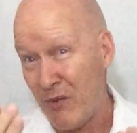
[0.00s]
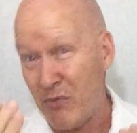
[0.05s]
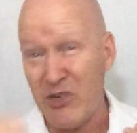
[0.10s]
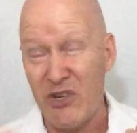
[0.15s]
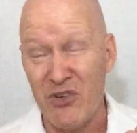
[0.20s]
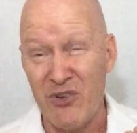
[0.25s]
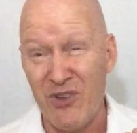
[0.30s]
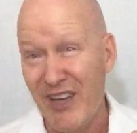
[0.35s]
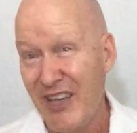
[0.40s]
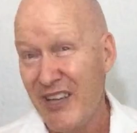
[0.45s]

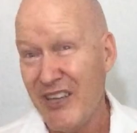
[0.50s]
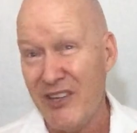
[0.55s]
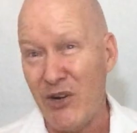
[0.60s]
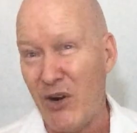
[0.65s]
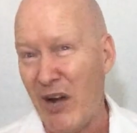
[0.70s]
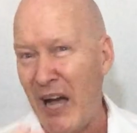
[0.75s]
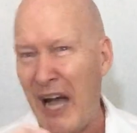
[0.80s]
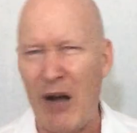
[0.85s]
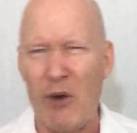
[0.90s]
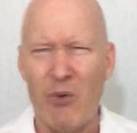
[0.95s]
would you,
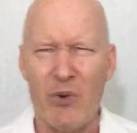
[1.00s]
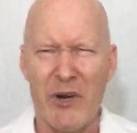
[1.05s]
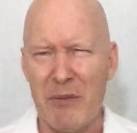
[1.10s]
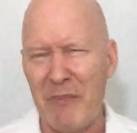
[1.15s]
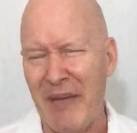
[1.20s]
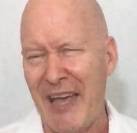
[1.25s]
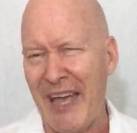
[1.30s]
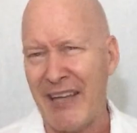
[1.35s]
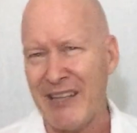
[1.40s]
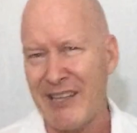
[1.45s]
how would a
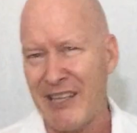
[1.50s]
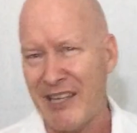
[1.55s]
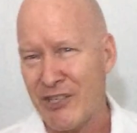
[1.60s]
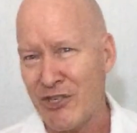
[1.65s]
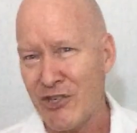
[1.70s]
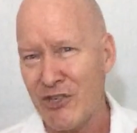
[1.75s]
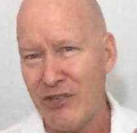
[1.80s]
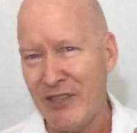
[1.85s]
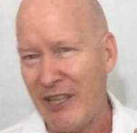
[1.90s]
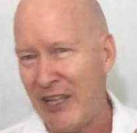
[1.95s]
man
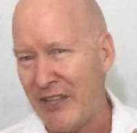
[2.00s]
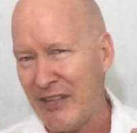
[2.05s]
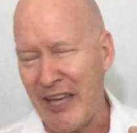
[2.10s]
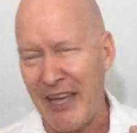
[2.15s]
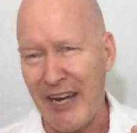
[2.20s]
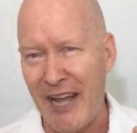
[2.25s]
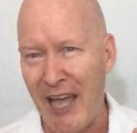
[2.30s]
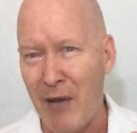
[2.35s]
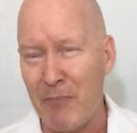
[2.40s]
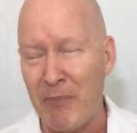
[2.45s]
let that
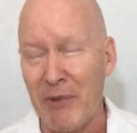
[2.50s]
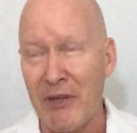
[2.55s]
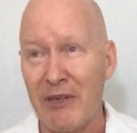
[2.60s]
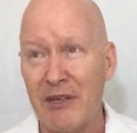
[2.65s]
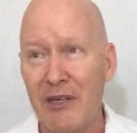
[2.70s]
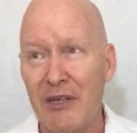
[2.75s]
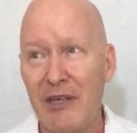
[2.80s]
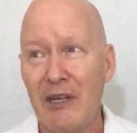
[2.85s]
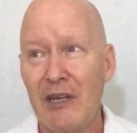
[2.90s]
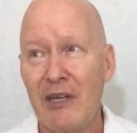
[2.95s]
happen?
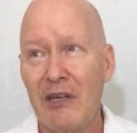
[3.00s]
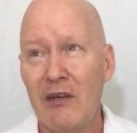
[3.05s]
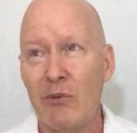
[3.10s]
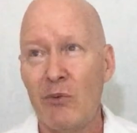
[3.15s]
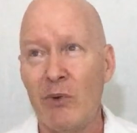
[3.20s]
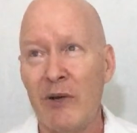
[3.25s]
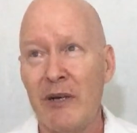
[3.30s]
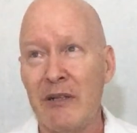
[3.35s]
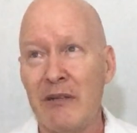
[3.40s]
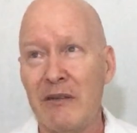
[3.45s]

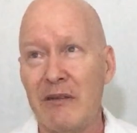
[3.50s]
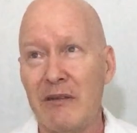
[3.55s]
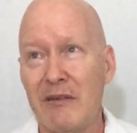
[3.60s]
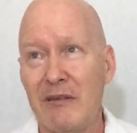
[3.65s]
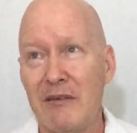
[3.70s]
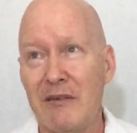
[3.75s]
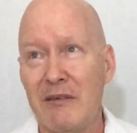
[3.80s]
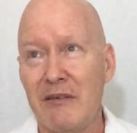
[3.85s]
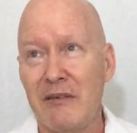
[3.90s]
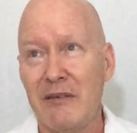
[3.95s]
Well,
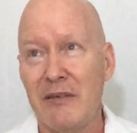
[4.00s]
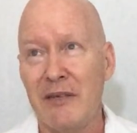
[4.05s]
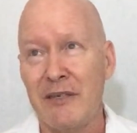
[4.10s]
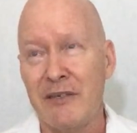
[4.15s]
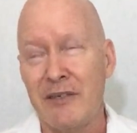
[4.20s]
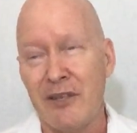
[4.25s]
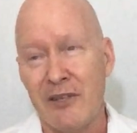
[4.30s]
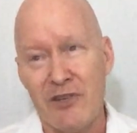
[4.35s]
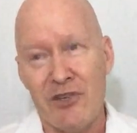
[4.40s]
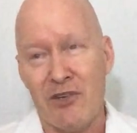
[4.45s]

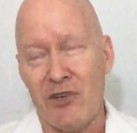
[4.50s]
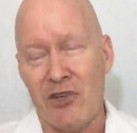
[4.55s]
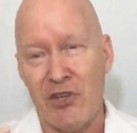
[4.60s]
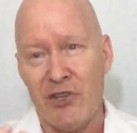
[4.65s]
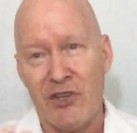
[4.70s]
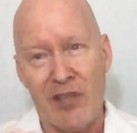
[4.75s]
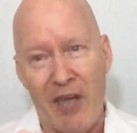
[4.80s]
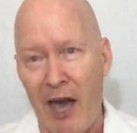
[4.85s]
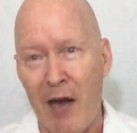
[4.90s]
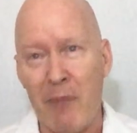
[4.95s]
it doesn't
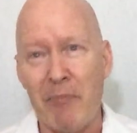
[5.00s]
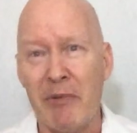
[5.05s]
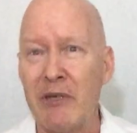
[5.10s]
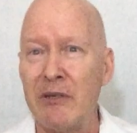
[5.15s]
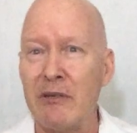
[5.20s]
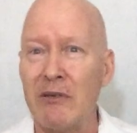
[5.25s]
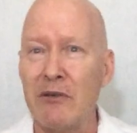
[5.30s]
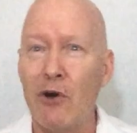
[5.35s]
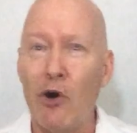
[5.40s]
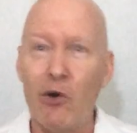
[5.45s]
just
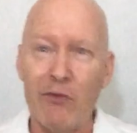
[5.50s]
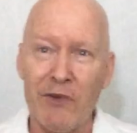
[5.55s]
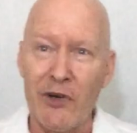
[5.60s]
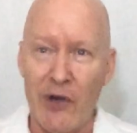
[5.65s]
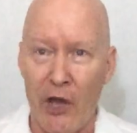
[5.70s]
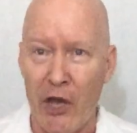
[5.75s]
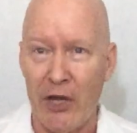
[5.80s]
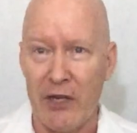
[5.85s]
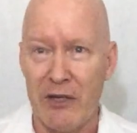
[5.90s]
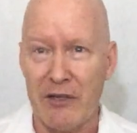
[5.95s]
happen
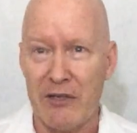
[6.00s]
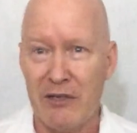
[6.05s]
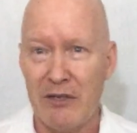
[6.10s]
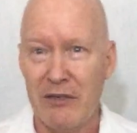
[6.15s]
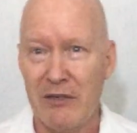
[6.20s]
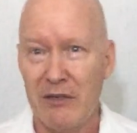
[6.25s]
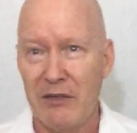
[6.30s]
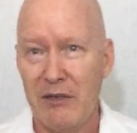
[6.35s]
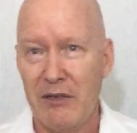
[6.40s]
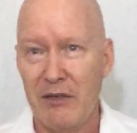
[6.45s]
overnight.
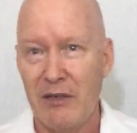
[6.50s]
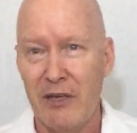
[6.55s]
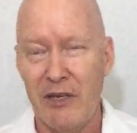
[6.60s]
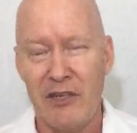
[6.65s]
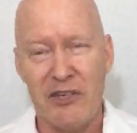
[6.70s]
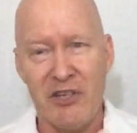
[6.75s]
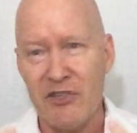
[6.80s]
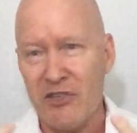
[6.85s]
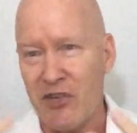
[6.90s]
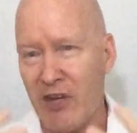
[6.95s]

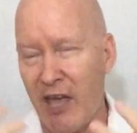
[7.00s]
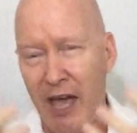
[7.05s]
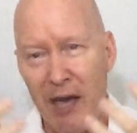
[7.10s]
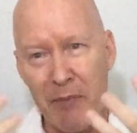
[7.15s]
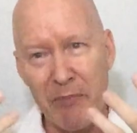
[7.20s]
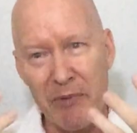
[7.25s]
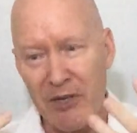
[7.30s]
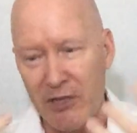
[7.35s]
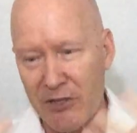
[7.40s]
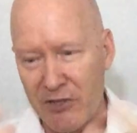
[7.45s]
It doesn't
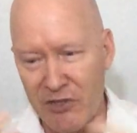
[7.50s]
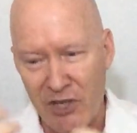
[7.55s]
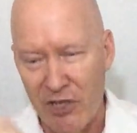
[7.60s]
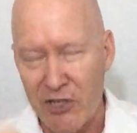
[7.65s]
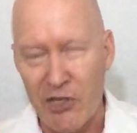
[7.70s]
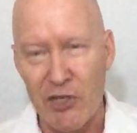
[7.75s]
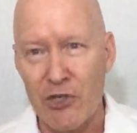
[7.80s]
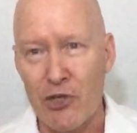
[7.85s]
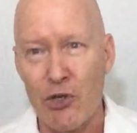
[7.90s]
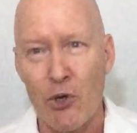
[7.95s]
happen in
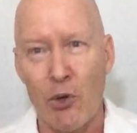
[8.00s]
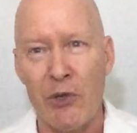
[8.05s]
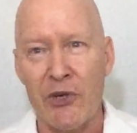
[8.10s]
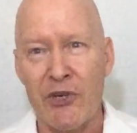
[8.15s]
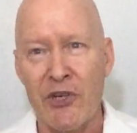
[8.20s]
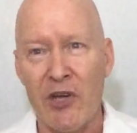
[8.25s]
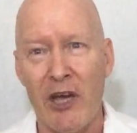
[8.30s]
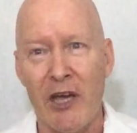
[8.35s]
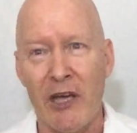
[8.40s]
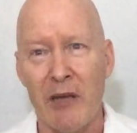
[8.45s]
such a
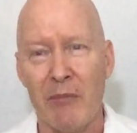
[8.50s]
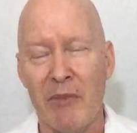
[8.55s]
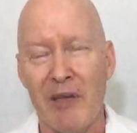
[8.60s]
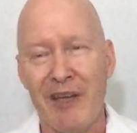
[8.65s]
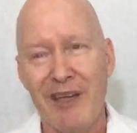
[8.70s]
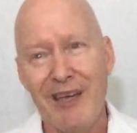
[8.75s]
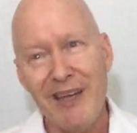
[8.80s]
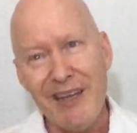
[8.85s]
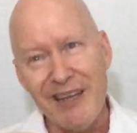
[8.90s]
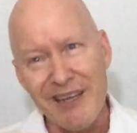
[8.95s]
short time.
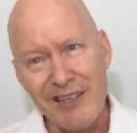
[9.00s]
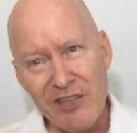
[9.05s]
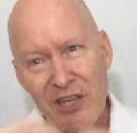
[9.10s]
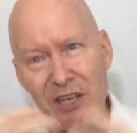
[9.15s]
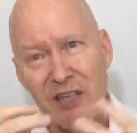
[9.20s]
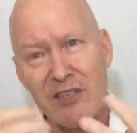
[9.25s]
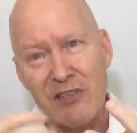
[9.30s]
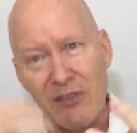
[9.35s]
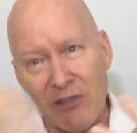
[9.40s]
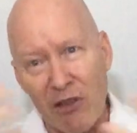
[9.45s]
It
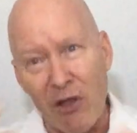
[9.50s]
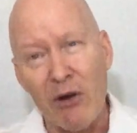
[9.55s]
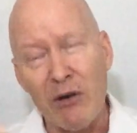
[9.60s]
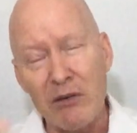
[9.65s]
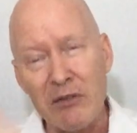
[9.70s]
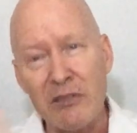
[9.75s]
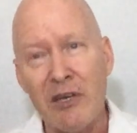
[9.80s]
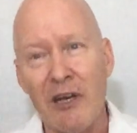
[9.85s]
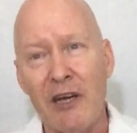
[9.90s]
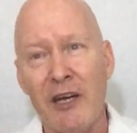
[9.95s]
takes a
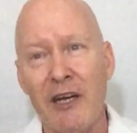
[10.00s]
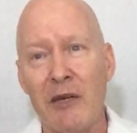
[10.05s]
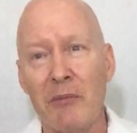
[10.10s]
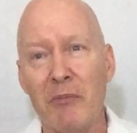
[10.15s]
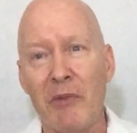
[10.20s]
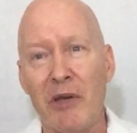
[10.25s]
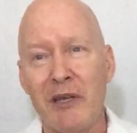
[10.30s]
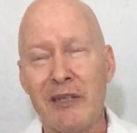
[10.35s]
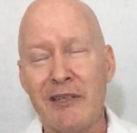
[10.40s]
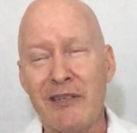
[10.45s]
long
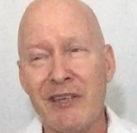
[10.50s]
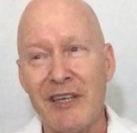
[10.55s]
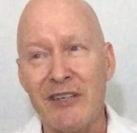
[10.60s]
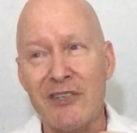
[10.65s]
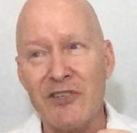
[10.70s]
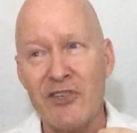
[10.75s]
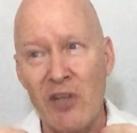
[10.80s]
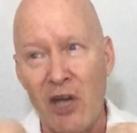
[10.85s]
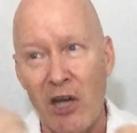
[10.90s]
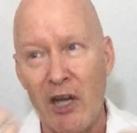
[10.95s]
time. It
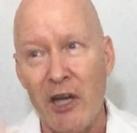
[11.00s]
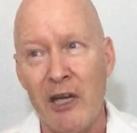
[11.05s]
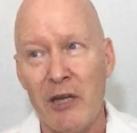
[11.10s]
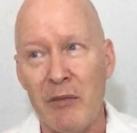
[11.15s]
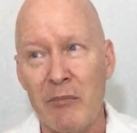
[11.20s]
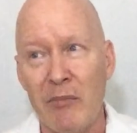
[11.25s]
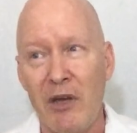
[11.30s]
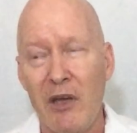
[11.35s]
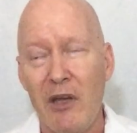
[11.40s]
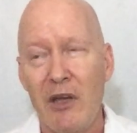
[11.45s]
takes
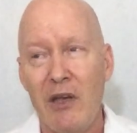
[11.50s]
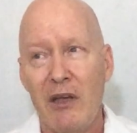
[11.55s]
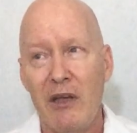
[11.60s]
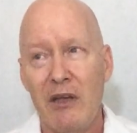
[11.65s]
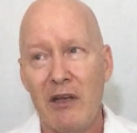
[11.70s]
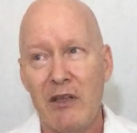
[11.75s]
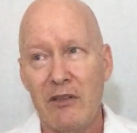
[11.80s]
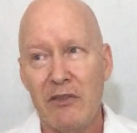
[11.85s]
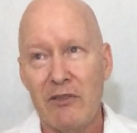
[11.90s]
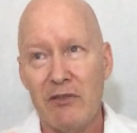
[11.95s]
time
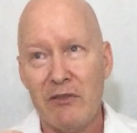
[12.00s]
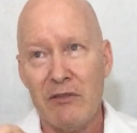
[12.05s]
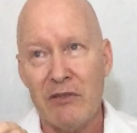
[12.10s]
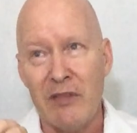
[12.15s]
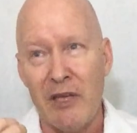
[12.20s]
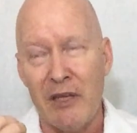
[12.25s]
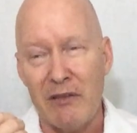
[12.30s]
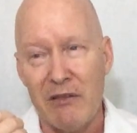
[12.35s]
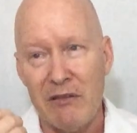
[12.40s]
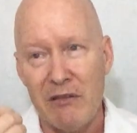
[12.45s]

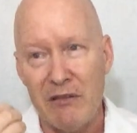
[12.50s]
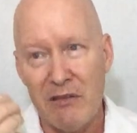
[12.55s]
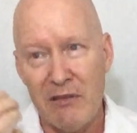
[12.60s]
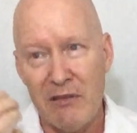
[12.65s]
that